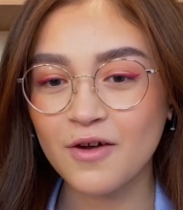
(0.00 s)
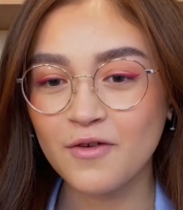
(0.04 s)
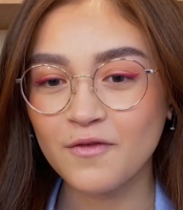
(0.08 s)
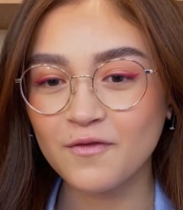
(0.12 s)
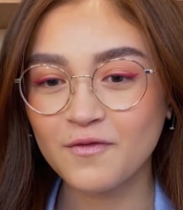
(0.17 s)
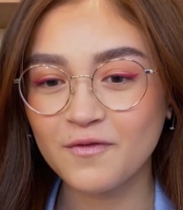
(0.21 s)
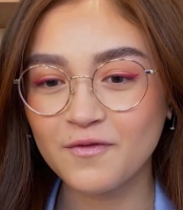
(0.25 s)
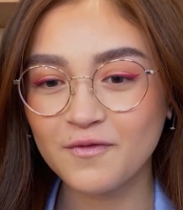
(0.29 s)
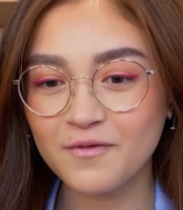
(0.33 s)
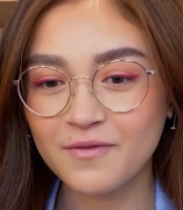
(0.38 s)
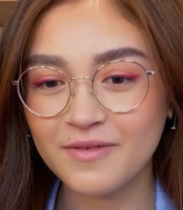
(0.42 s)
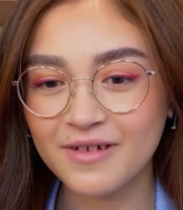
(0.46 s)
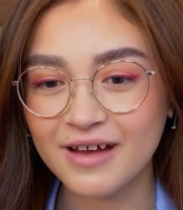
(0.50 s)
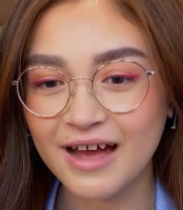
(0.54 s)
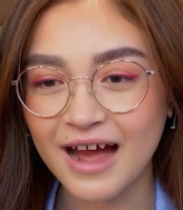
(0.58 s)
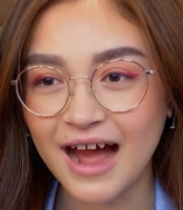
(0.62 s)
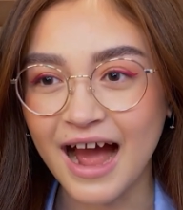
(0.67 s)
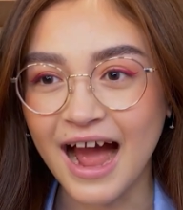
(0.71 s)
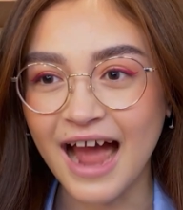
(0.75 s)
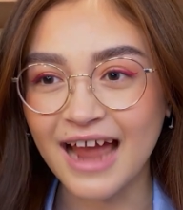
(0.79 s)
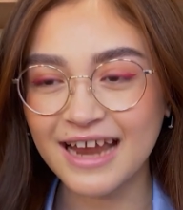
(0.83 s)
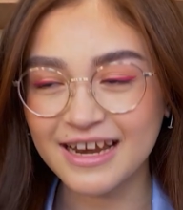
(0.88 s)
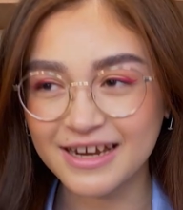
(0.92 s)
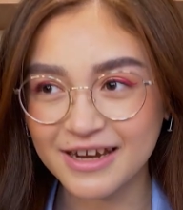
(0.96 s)
You know this,
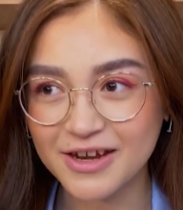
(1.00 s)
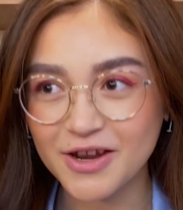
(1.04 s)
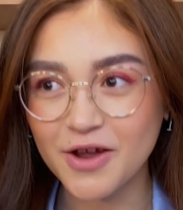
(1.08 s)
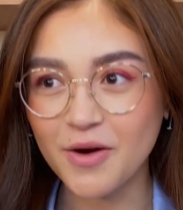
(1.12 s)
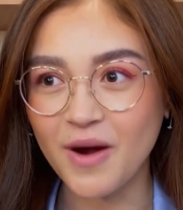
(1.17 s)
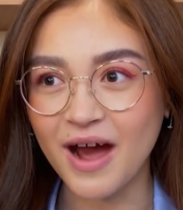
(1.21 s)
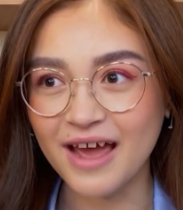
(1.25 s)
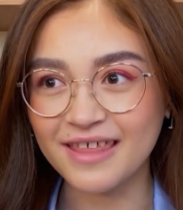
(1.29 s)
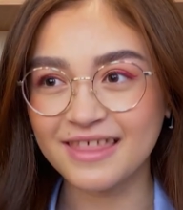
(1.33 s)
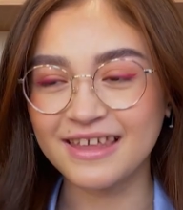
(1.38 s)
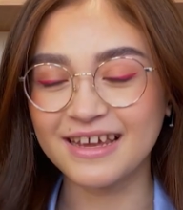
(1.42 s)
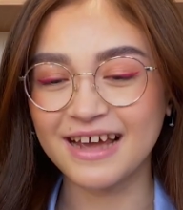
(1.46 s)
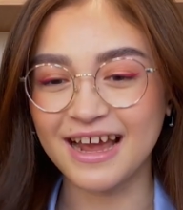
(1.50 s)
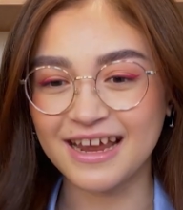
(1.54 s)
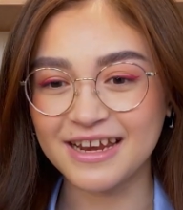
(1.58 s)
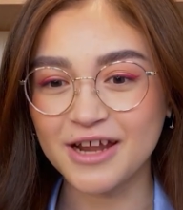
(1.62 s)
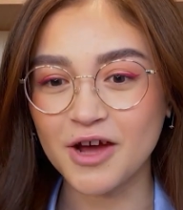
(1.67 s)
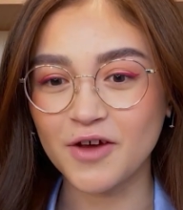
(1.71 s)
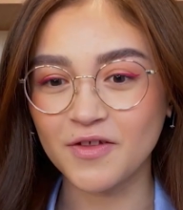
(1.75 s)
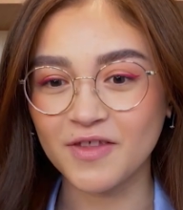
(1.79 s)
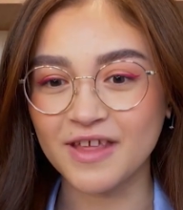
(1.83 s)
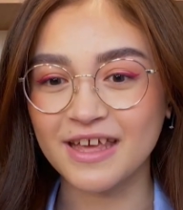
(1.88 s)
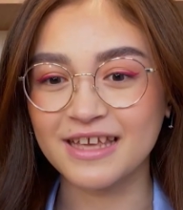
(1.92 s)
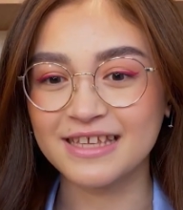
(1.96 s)
I, Anna. No, I think I
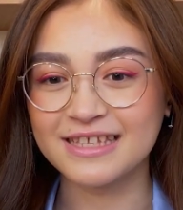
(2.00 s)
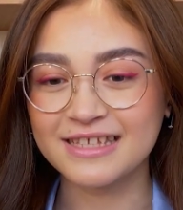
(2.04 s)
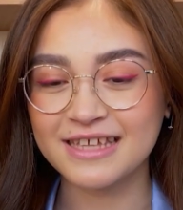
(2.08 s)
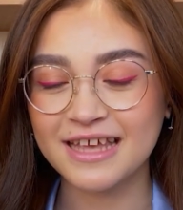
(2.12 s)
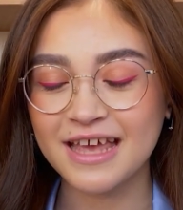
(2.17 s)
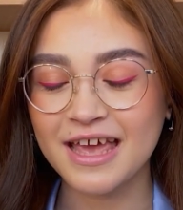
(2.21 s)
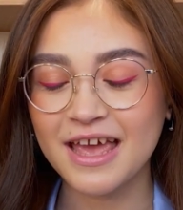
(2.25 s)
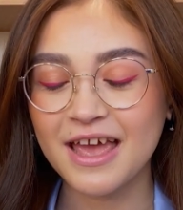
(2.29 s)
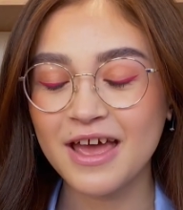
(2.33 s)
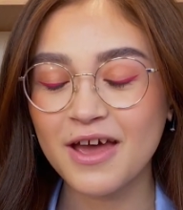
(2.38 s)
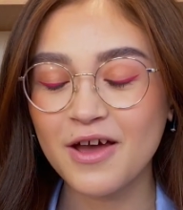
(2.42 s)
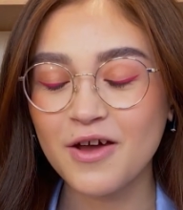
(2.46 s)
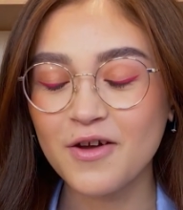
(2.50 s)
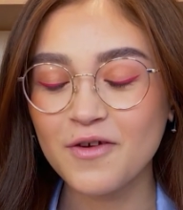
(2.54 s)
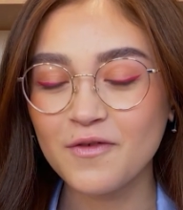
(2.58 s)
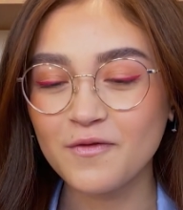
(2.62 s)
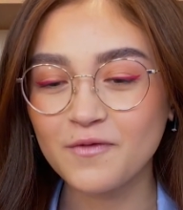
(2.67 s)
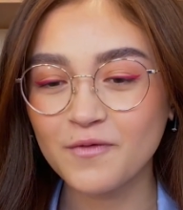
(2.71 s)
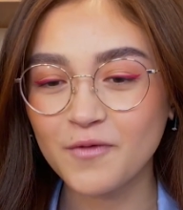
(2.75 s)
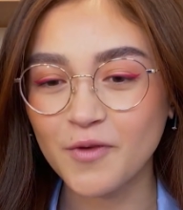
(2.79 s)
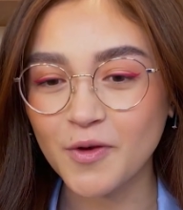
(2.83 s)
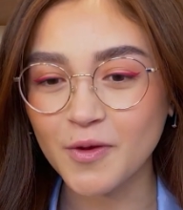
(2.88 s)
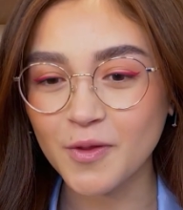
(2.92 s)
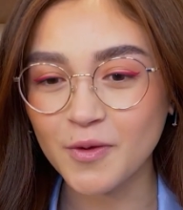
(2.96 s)
know this.
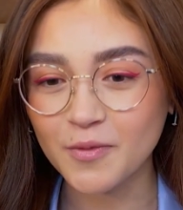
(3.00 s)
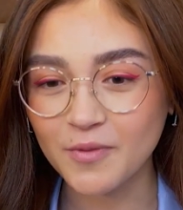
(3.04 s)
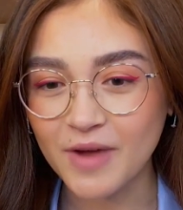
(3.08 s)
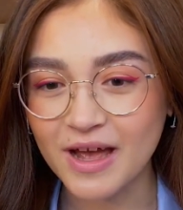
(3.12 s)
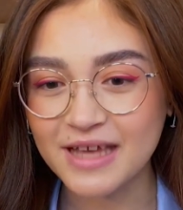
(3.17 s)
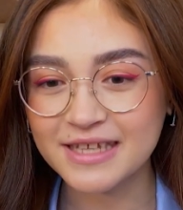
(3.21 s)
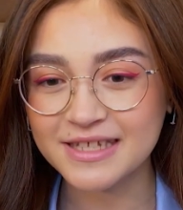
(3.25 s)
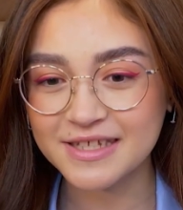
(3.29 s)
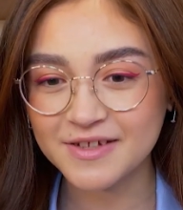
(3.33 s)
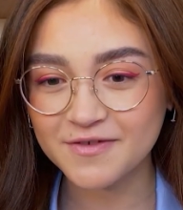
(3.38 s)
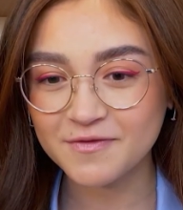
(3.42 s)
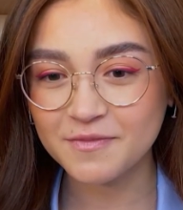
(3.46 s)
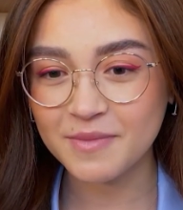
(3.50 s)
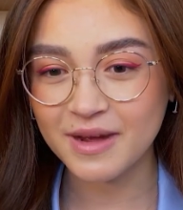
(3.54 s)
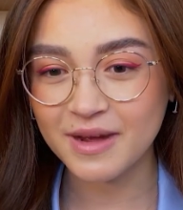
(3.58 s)
For the rest of